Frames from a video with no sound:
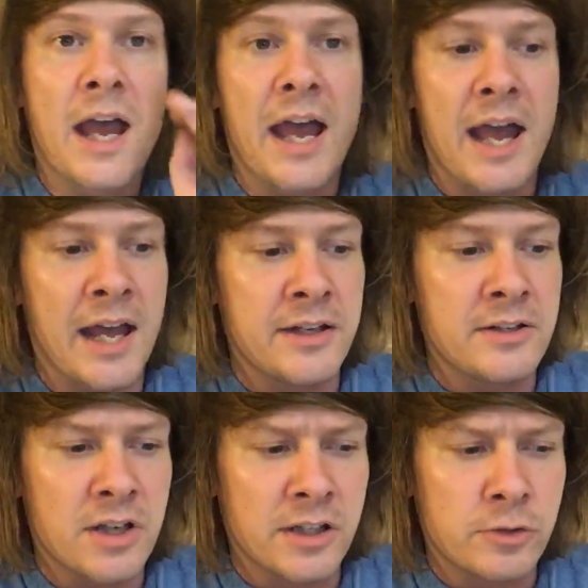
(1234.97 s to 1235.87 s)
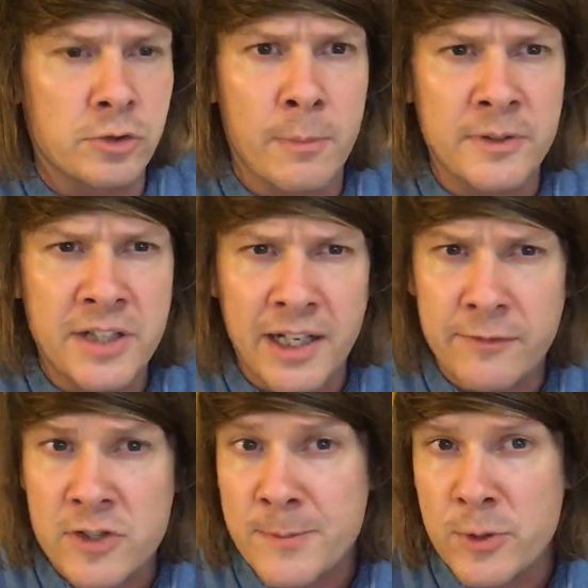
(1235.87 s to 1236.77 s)
And I do commentating
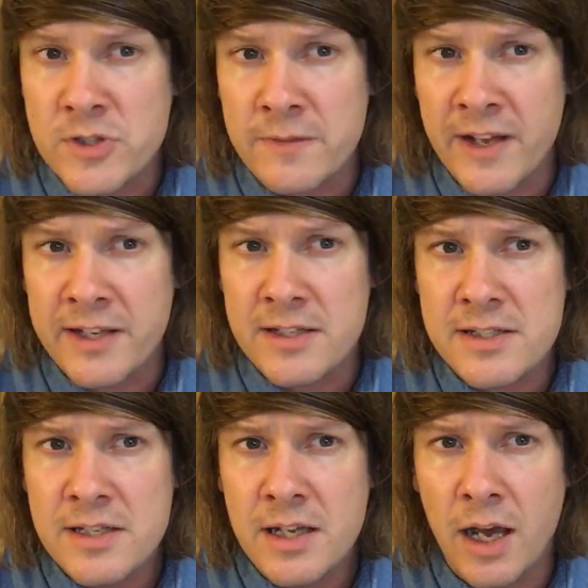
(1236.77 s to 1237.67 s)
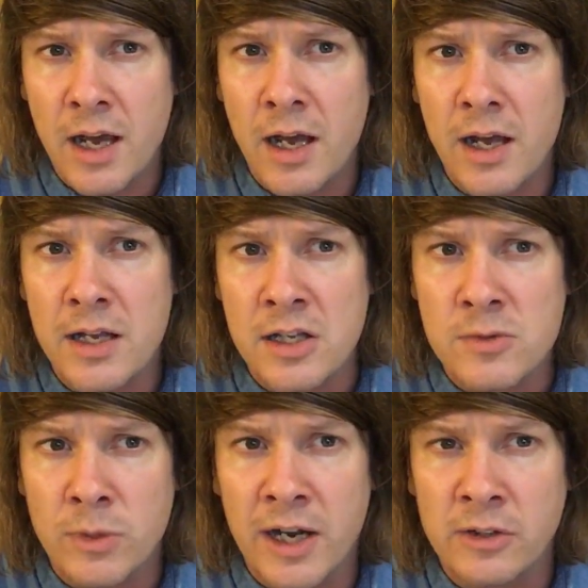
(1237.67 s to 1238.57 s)
for sports events as
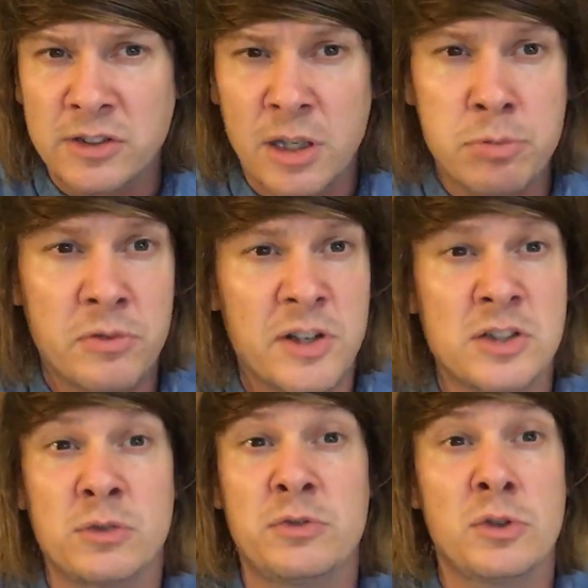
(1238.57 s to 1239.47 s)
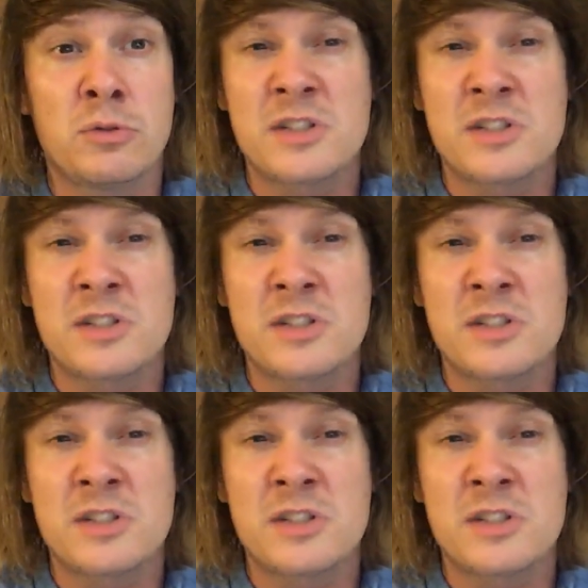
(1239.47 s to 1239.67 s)
well, so professional fool,